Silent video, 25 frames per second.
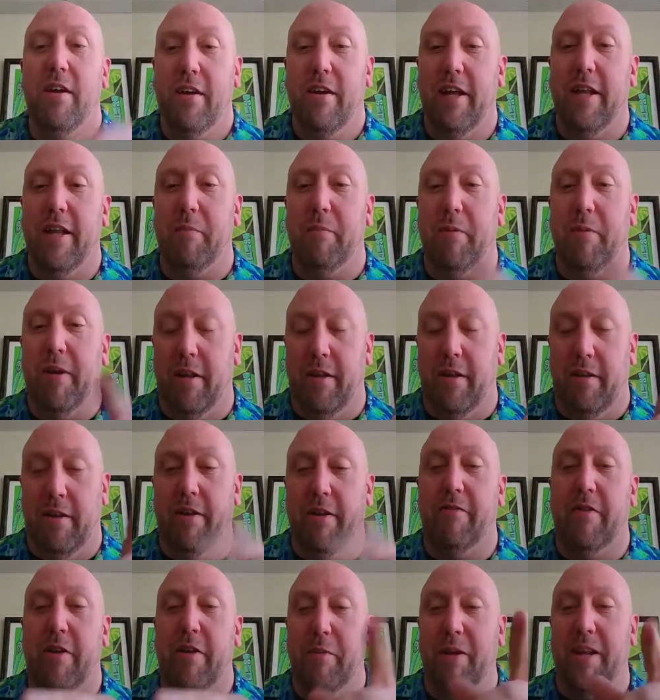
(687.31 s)
Anybody,
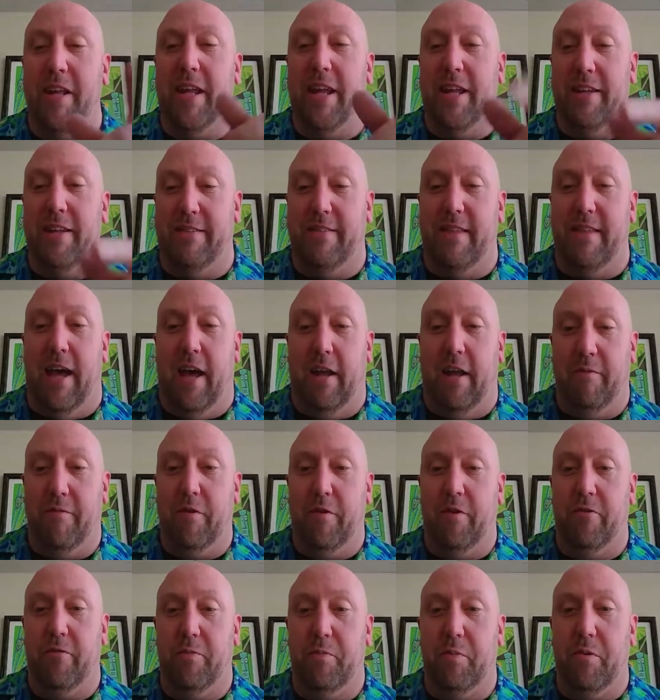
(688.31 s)
if anybody gets that,
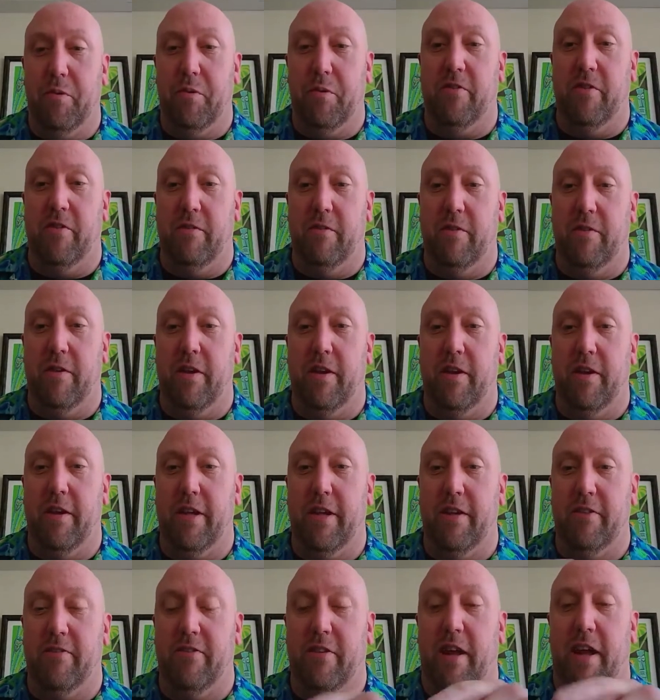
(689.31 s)
first person
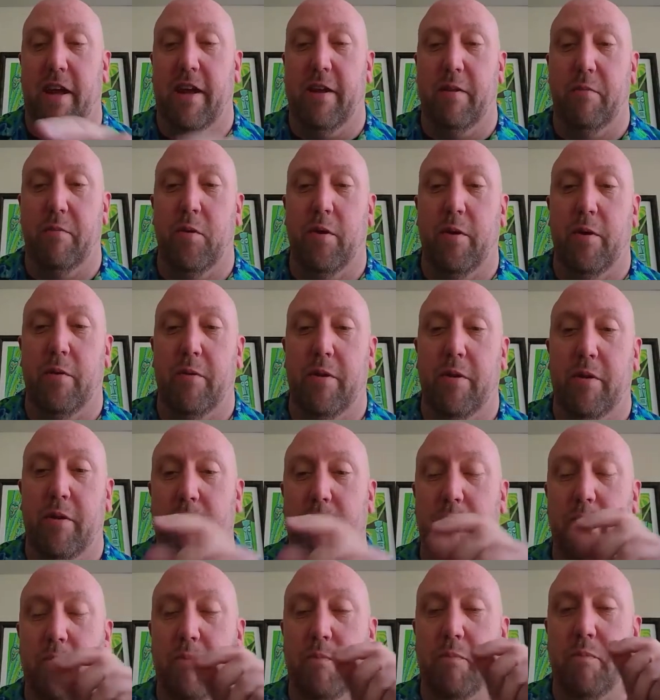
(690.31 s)
gets an attaboy when you
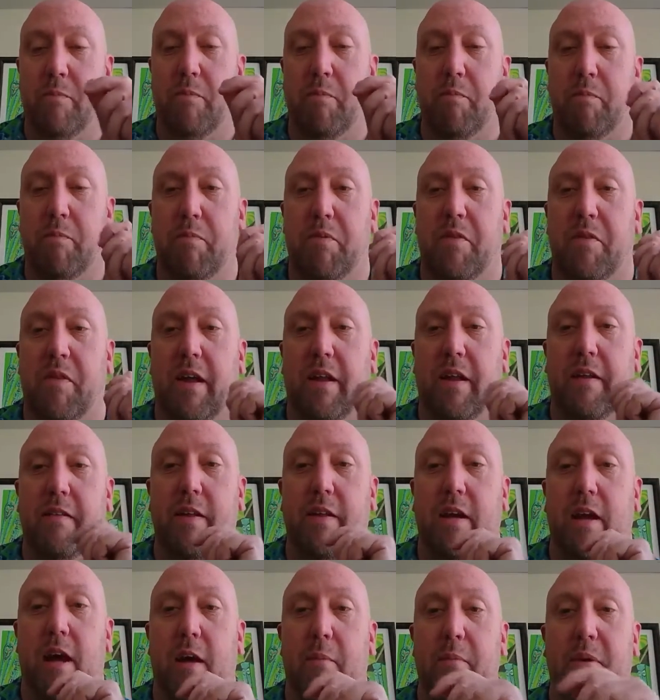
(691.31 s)
put that in the
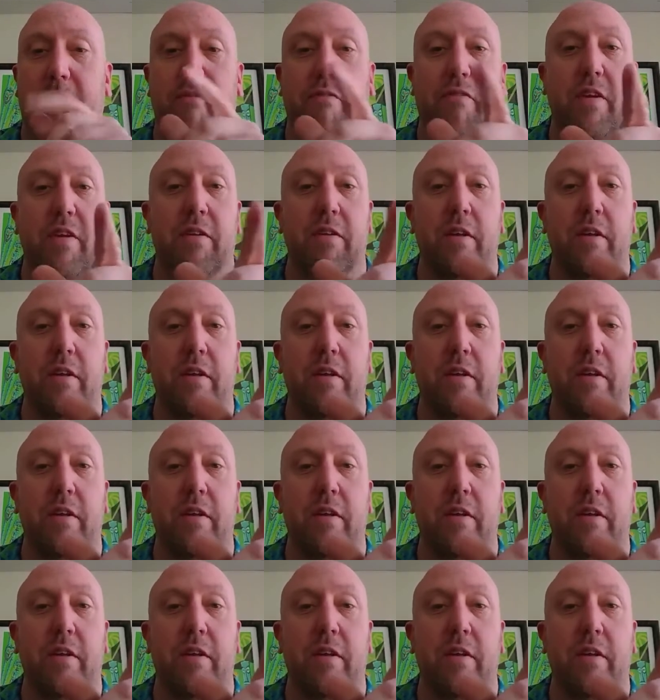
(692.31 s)
comment field.